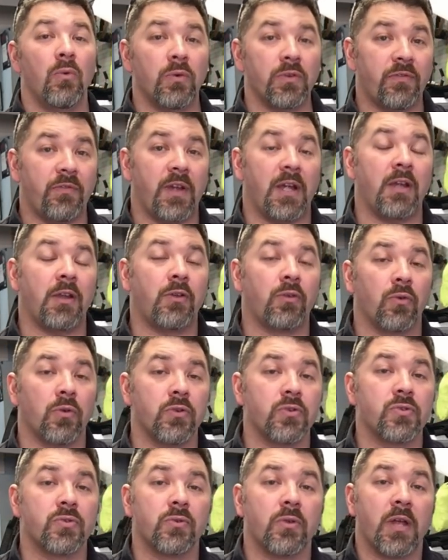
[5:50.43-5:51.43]
was very
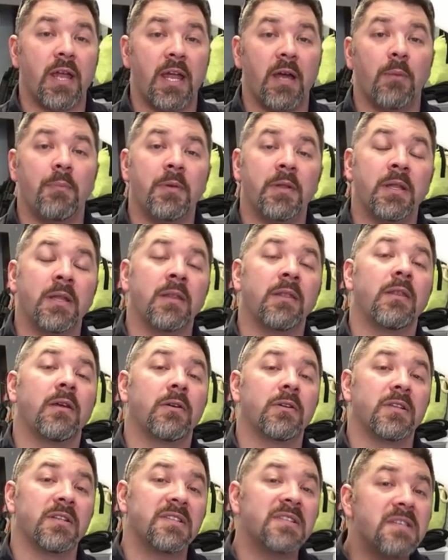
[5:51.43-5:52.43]
crucial to helping
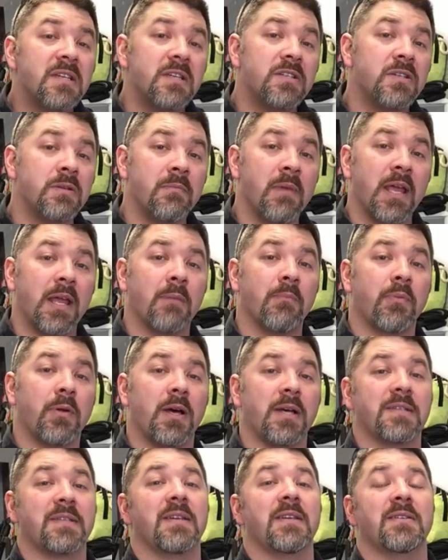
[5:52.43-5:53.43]
their decision-making
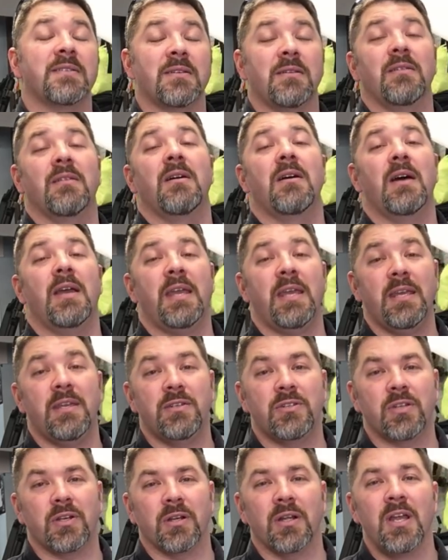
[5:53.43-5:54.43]
process a lot
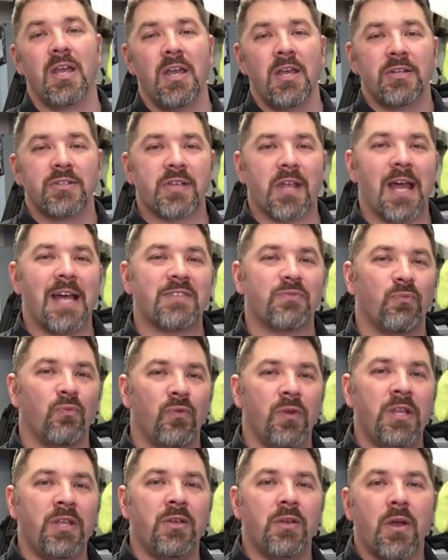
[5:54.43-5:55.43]
easier. So guys,
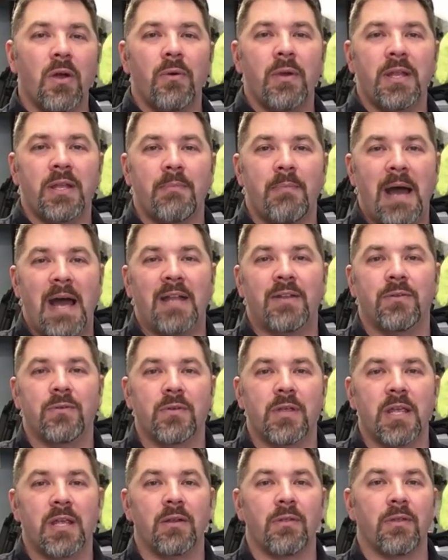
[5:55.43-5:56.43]
when you go in to buy
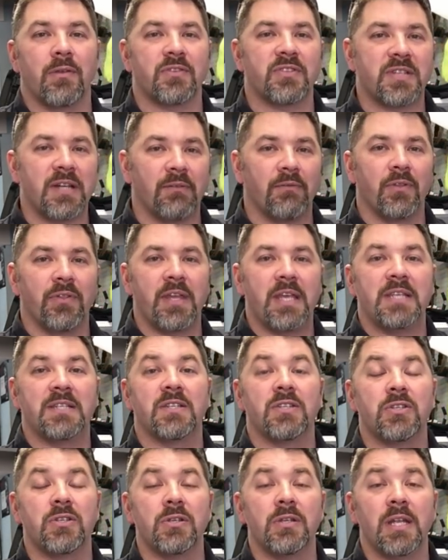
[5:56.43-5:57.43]
new gear, there's several
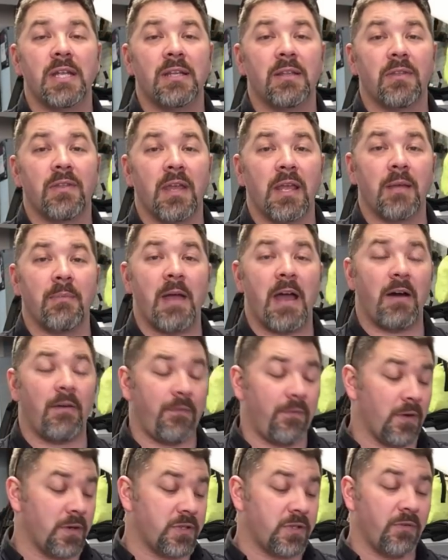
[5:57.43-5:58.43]
things that you need to think
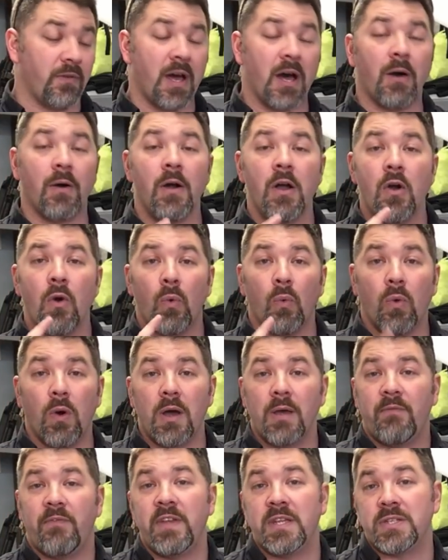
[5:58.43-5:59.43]
about. First of all,
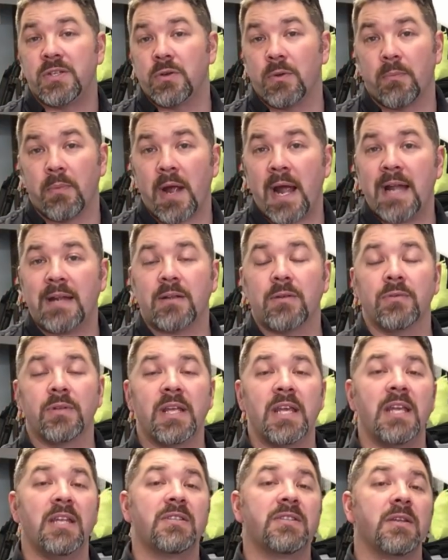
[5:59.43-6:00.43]
what fits your practical
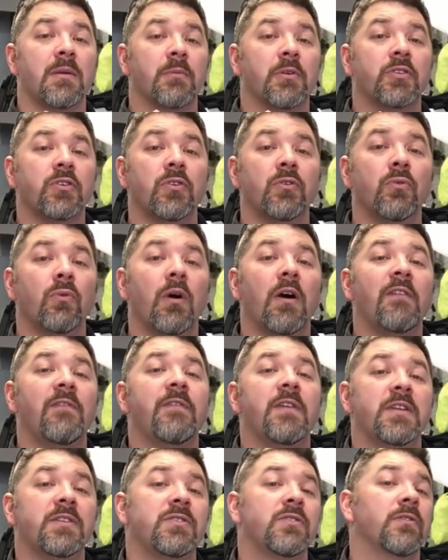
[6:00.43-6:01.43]
needs? Number two,
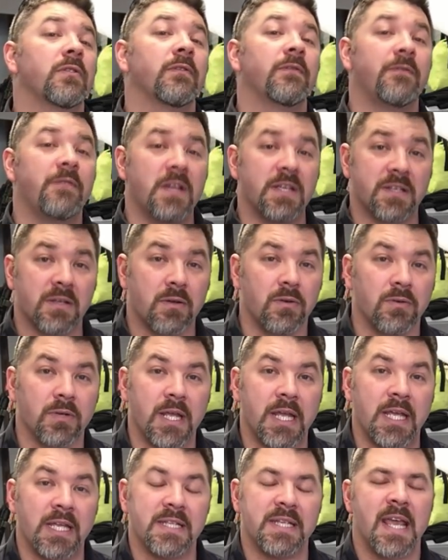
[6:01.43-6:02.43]
what fits your physical
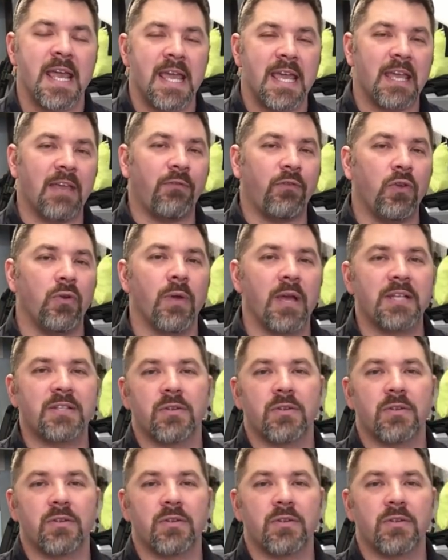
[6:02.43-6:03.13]
needs? If you